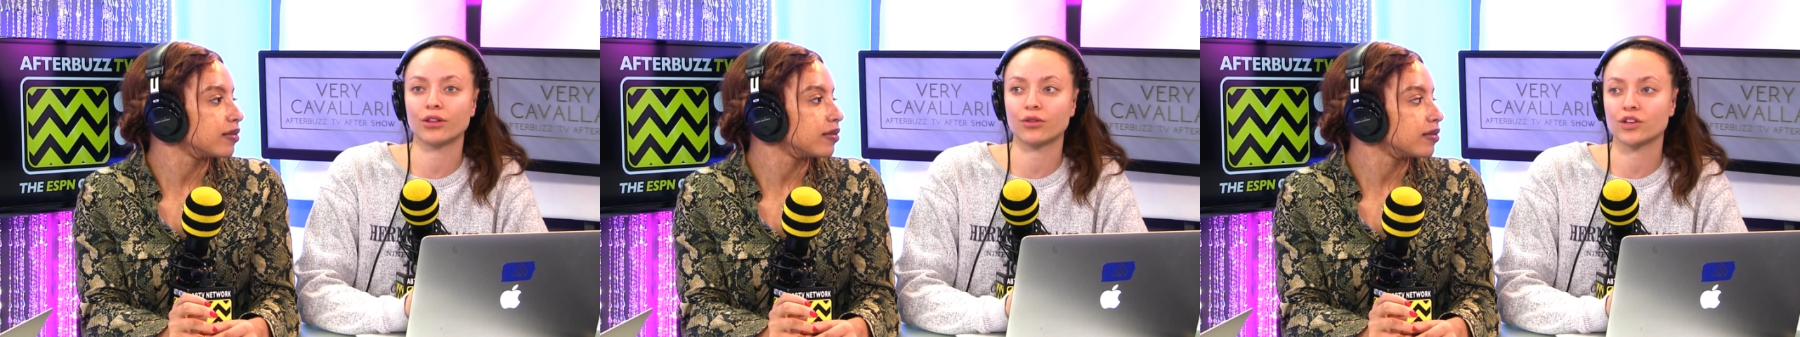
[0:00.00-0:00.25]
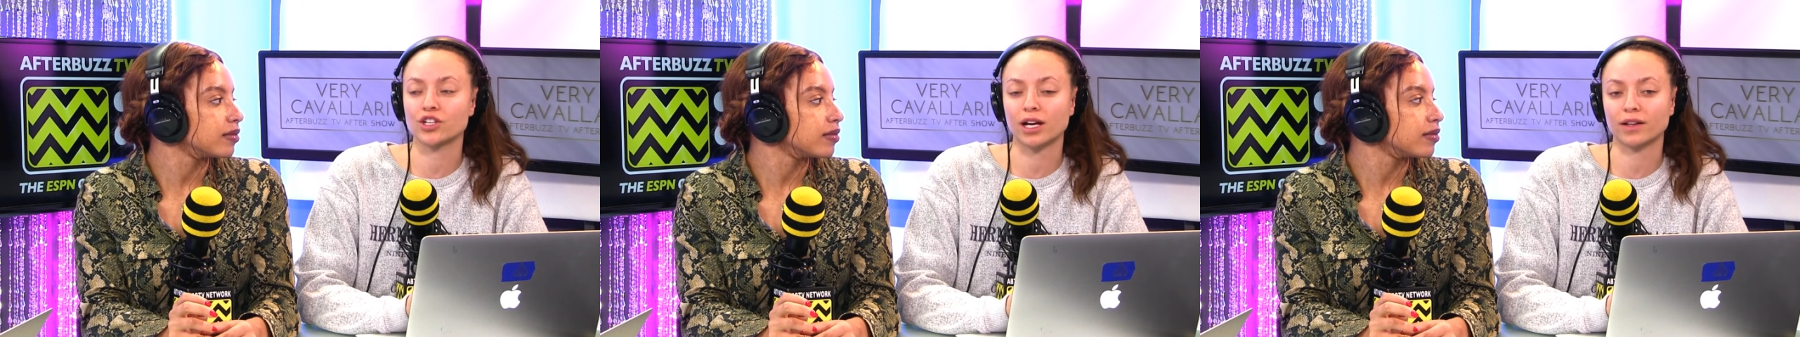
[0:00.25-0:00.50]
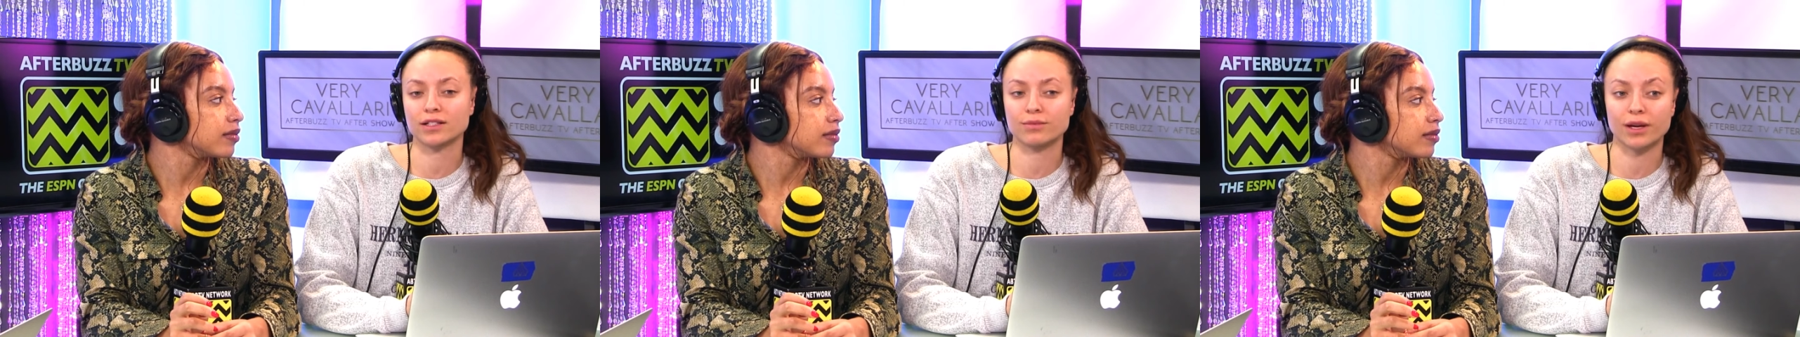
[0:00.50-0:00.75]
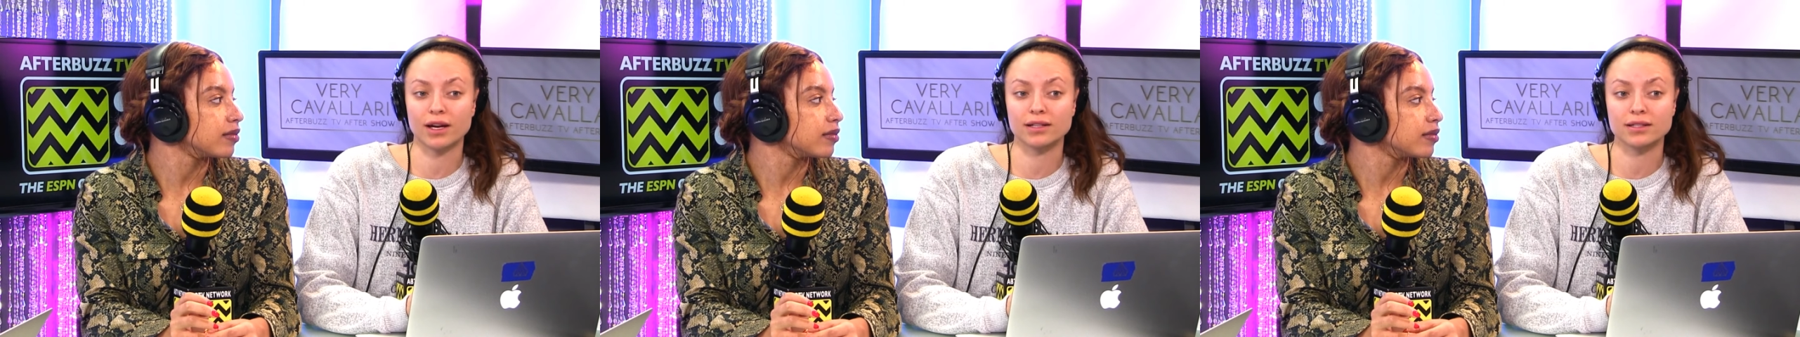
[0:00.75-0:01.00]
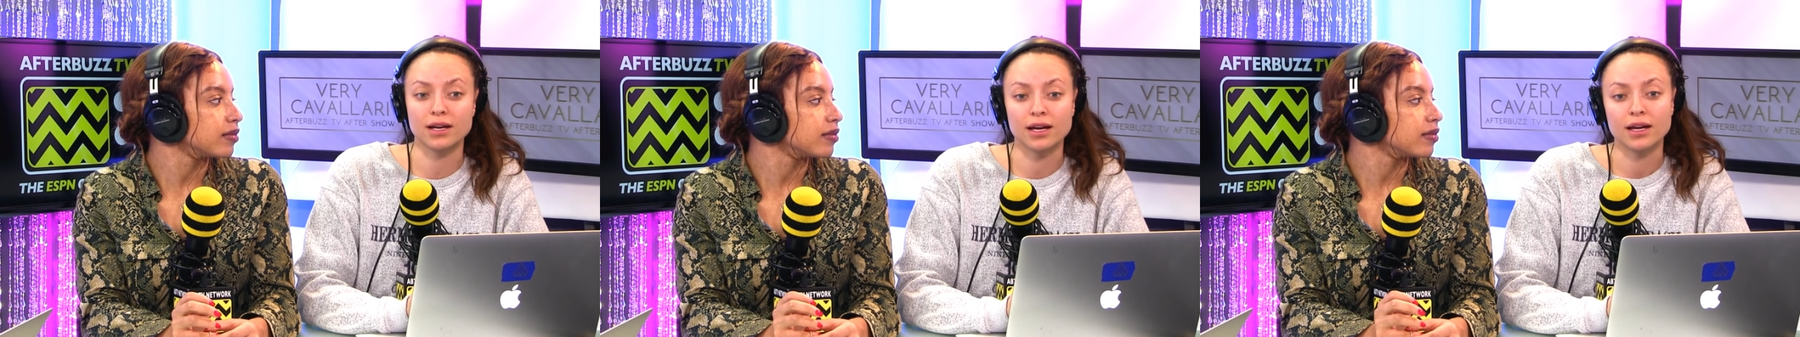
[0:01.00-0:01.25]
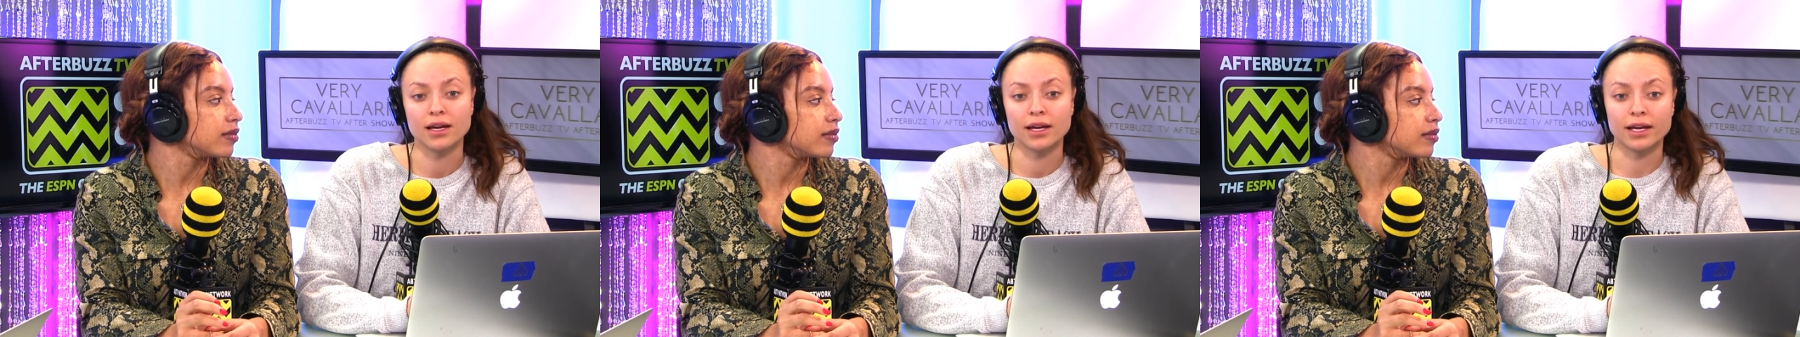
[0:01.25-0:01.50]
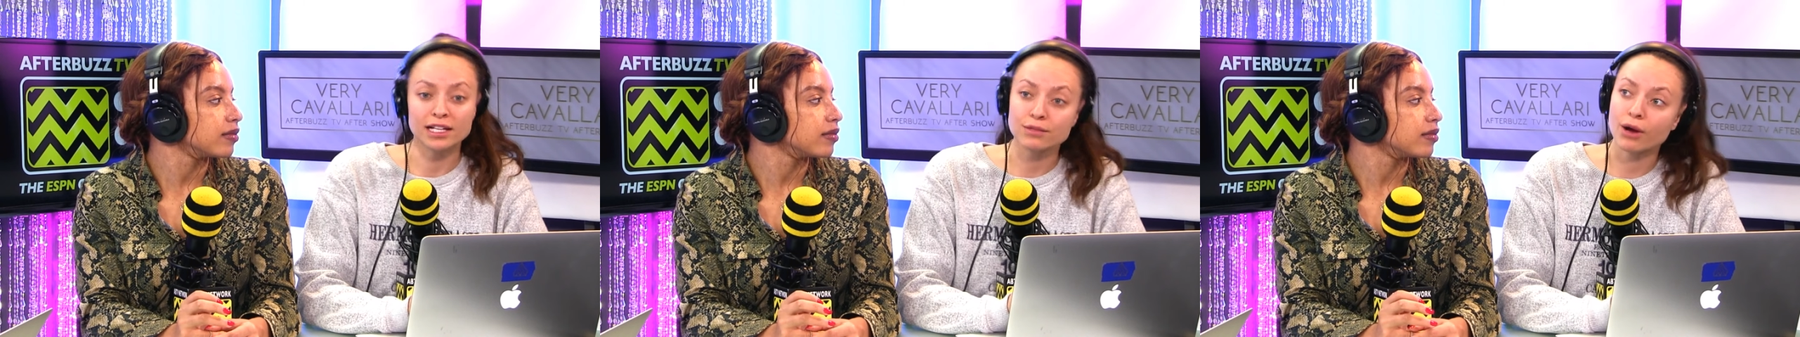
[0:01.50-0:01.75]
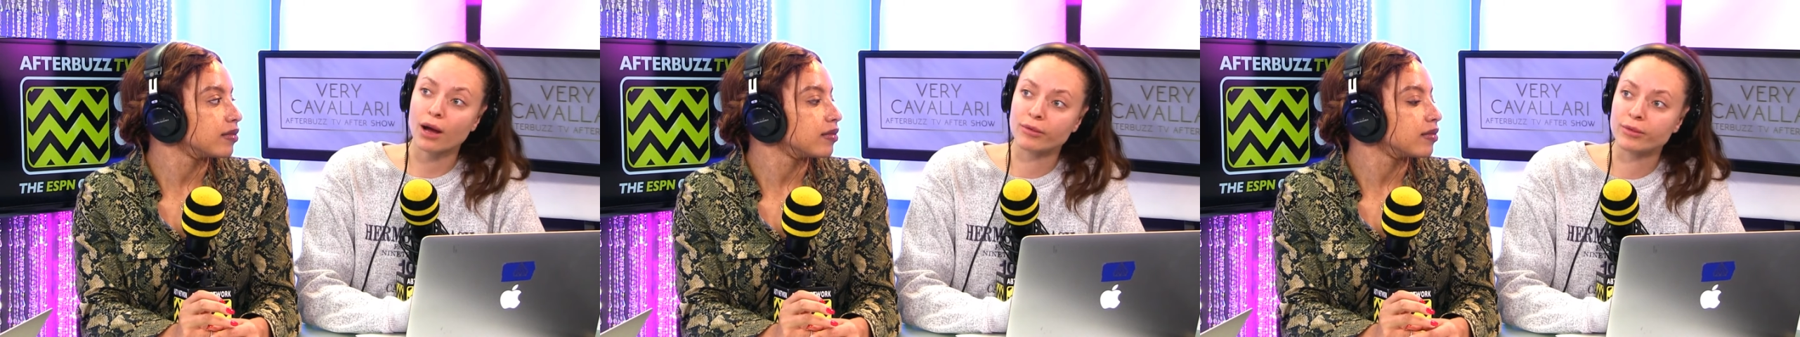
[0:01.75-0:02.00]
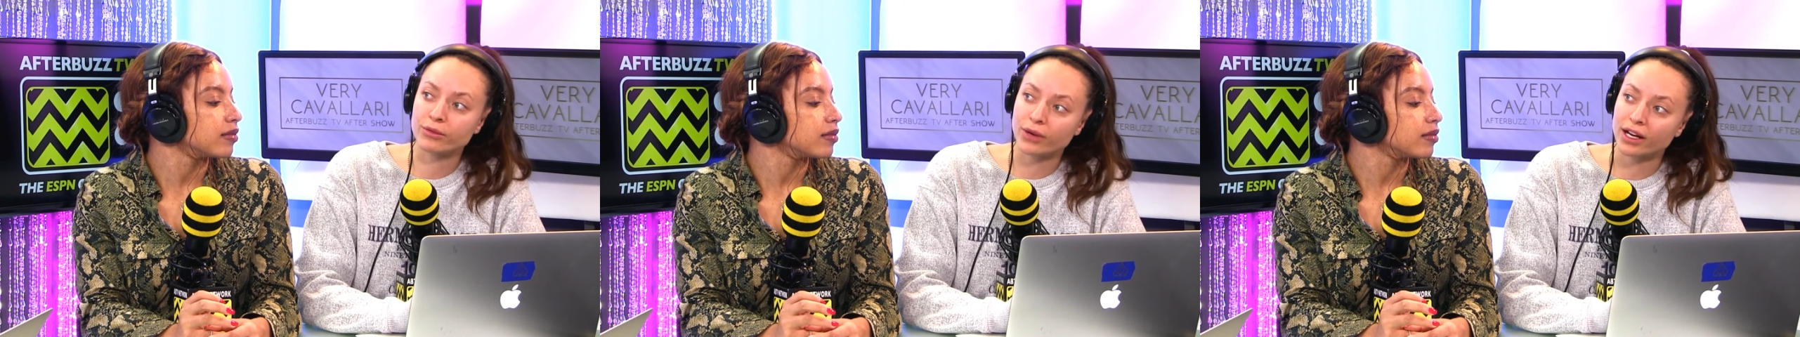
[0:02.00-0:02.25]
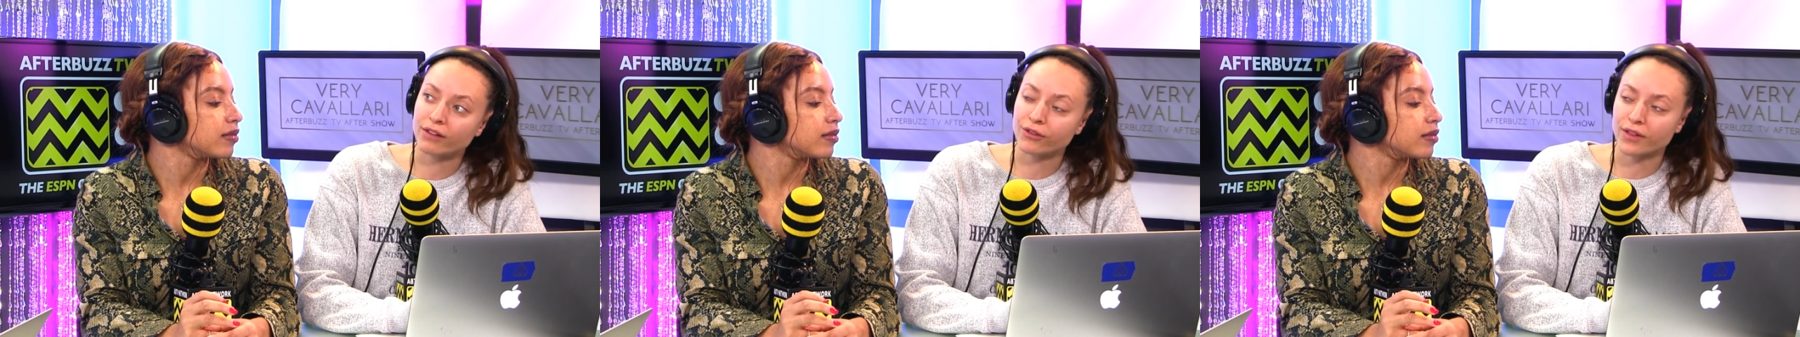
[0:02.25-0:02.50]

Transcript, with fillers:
Speaker 1: through the checklist because he's probably ready for